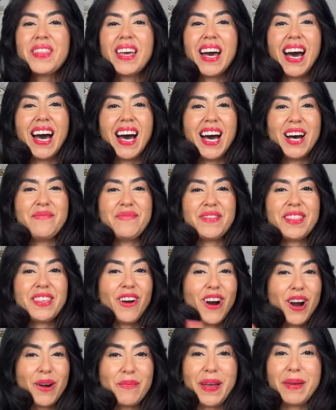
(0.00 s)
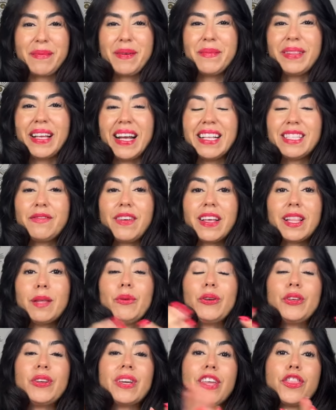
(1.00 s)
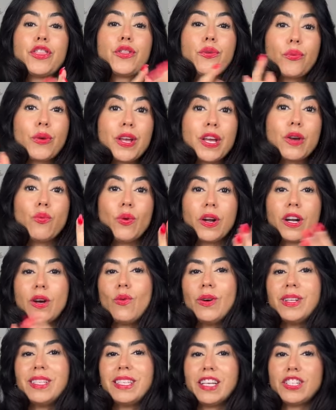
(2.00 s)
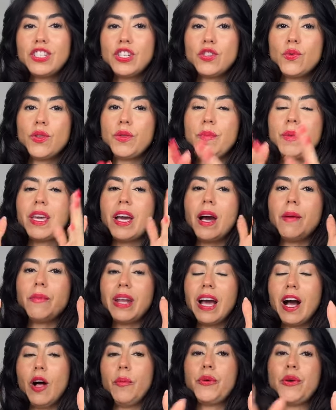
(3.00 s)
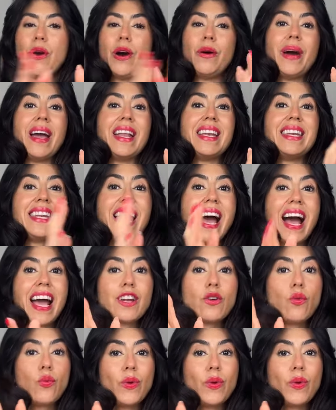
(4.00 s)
There are payment plans available. You get 3 one-on-one sessions with me. I'm going to help you out, and 9